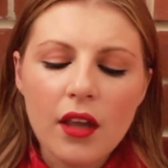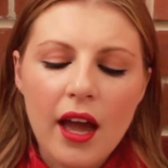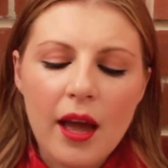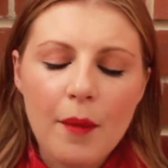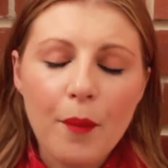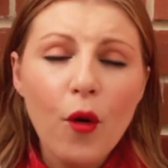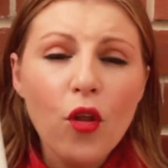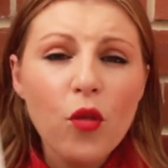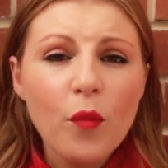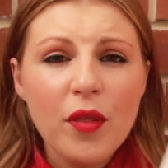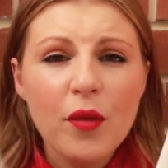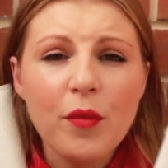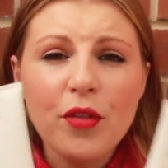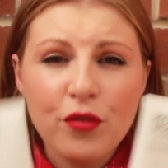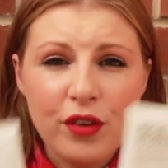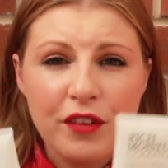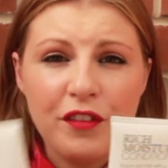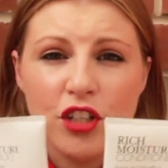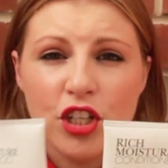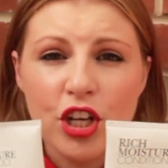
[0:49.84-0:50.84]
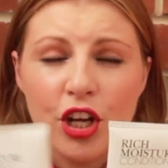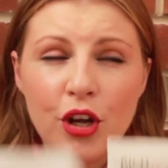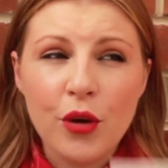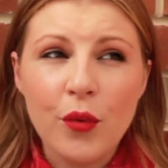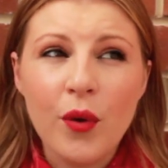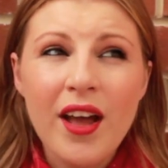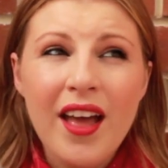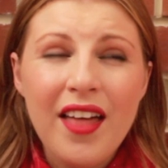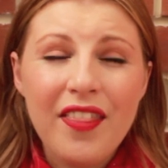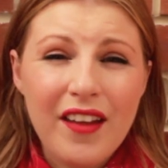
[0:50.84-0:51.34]
I bought them at number three for
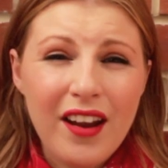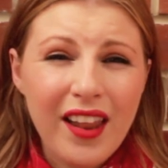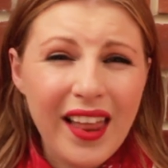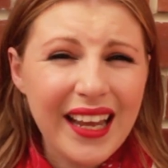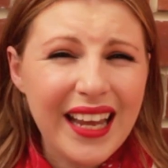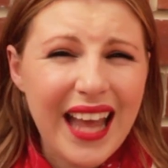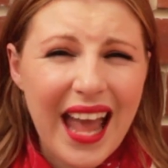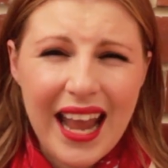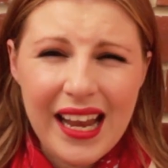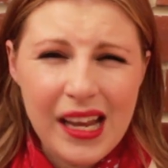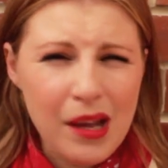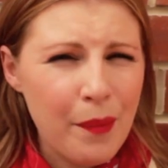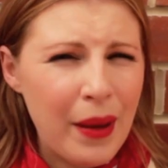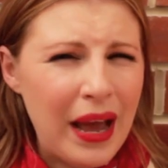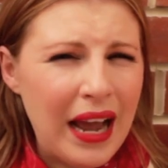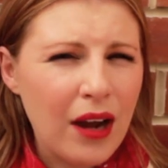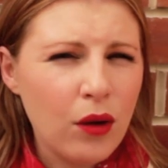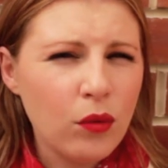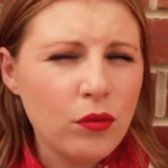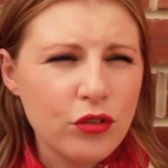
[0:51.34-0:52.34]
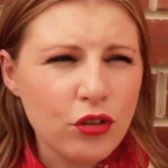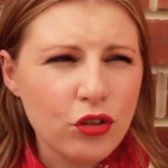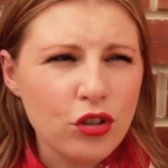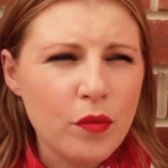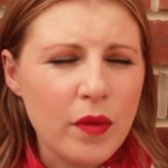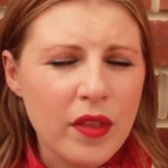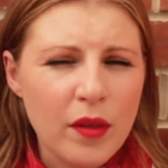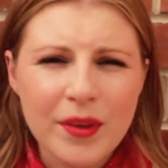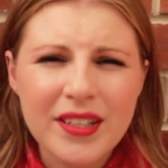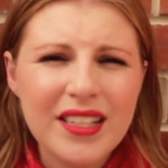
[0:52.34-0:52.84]
two. They're like eight pounds or
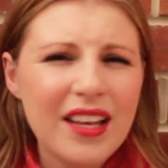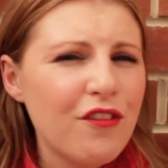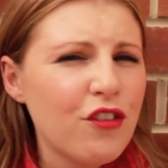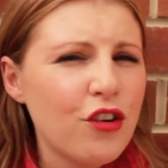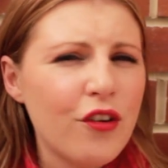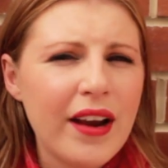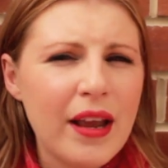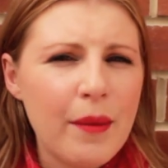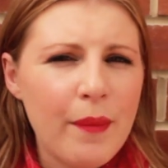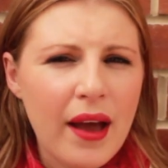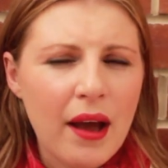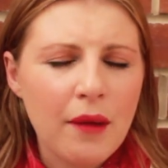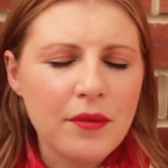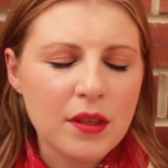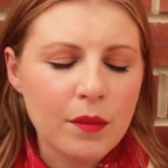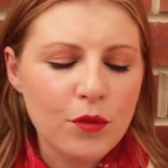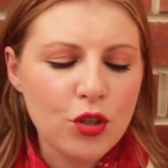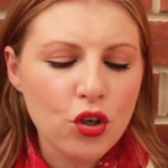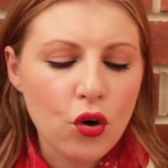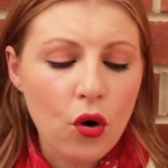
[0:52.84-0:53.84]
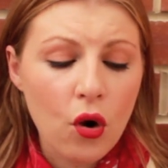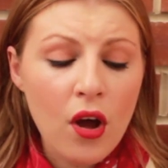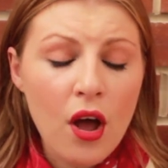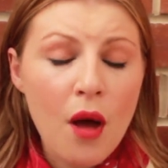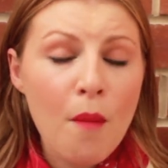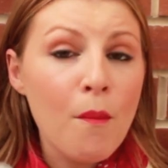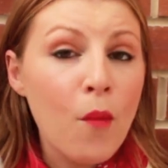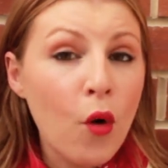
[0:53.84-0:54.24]
something, or seven or eight pounds, I'm sure.